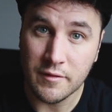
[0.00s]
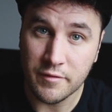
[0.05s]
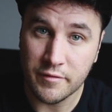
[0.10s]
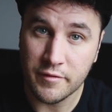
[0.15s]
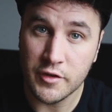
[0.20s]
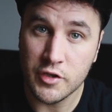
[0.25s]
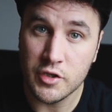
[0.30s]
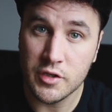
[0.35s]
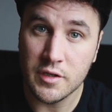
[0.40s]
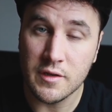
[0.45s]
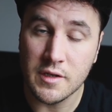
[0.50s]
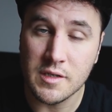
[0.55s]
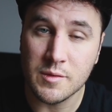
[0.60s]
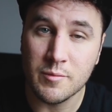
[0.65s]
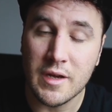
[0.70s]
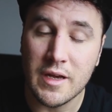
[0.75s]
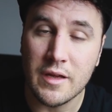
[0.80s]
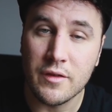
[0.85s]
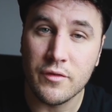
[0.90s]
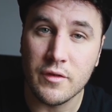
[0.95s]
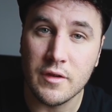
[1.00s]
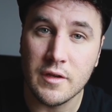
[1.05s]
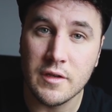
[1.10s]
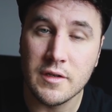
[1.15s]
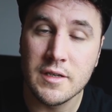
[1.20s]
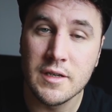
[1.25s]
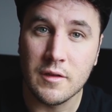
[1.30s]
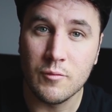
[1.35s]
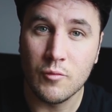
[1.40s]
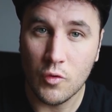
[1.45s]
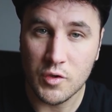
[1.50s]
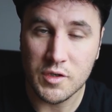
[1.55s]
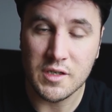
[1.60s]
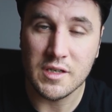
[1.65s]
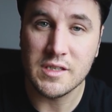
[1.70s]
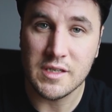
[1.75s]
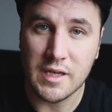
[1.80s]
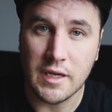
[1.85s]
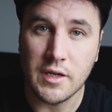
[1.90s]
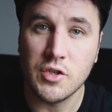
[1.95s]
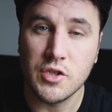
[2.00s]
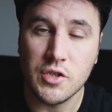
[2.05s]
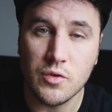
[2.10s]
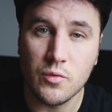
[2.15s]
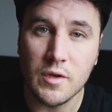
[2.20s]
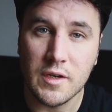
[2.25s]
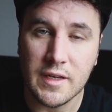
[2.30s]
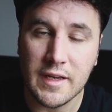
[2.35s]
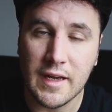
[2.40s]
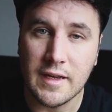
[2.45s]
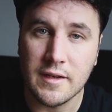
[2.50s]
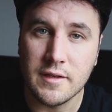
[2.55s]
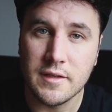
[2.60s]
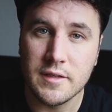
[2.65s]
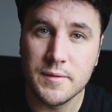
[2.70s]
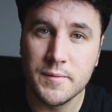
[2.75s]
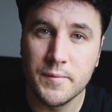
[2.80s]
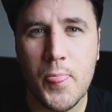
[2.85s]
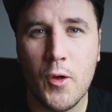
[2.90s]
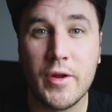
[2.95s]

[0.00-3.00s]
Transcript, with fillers: in fishing this method, the more success you will get.